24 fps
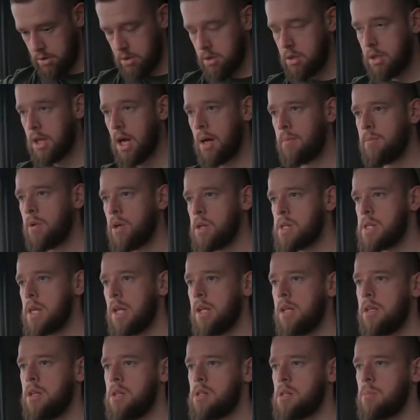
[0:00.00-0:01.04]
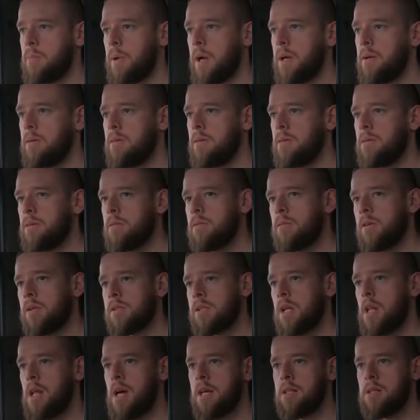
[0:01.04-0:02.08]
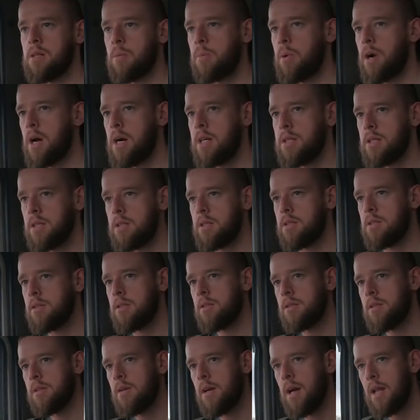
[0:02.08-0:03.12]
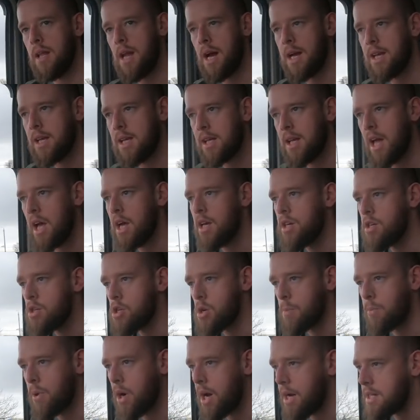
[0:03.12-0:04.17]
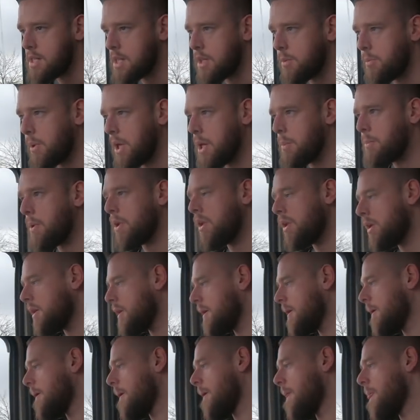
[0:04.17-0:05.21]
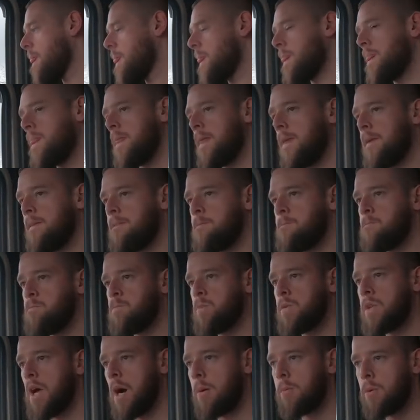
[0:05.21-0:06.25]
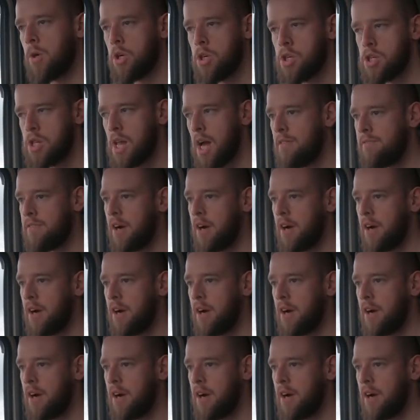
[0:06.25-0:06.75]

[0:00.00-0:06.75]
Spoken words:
that I'm not telling you about, because I like surprises. I like surprising people. That I'm going to start